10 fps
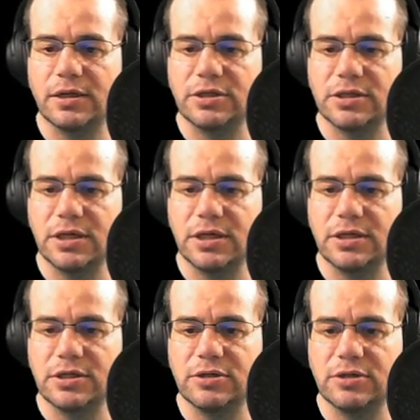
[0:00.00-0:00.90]
Just need
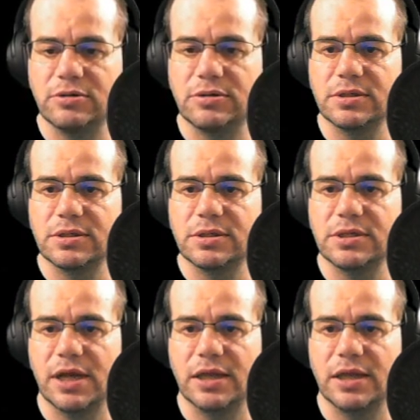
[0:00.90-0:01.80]
to
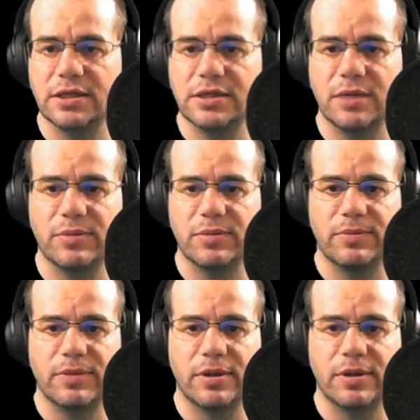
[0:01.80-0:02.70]
stack this up.
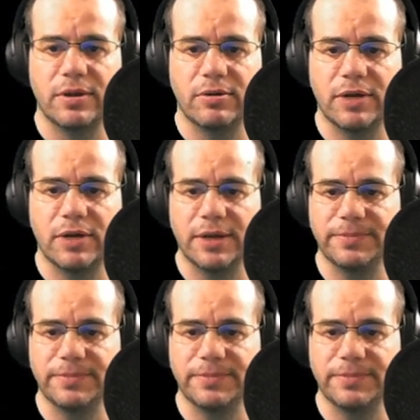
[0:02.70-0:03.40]
Okay.